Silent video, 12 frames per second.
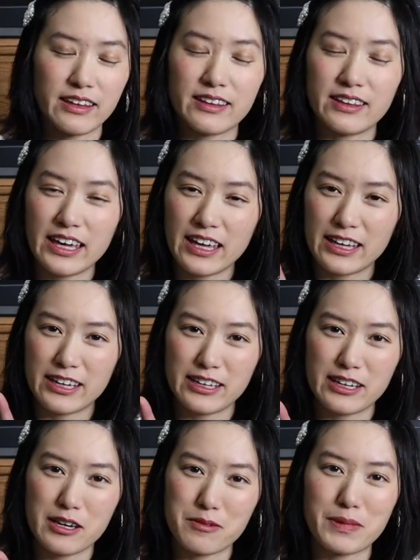
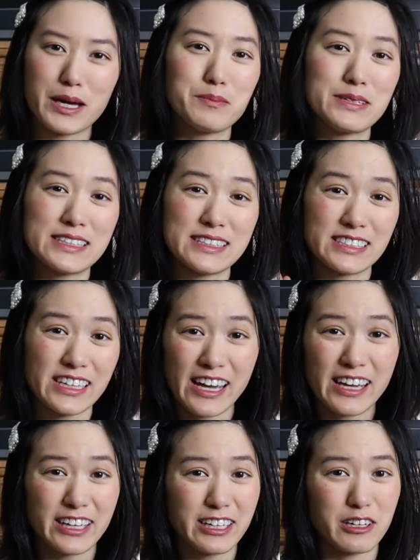Then my
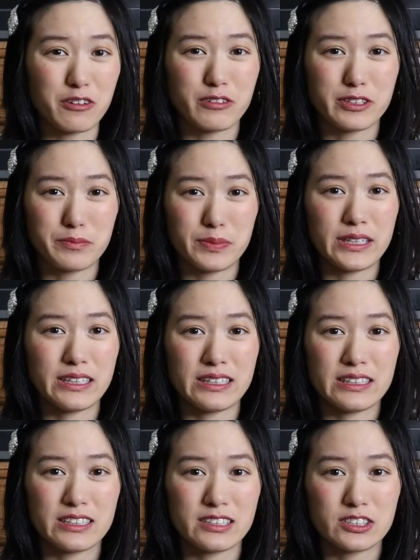mistake would
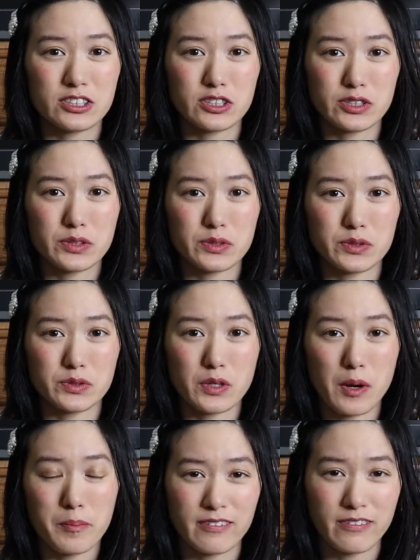be
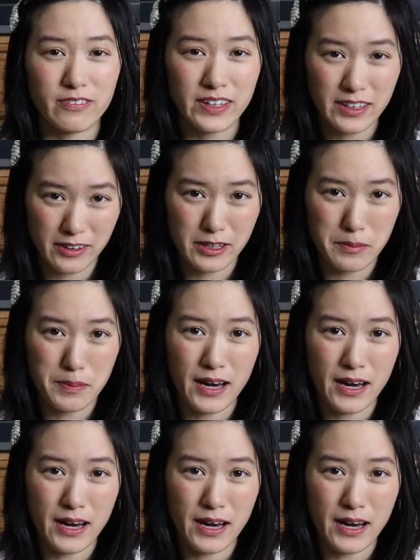to fill the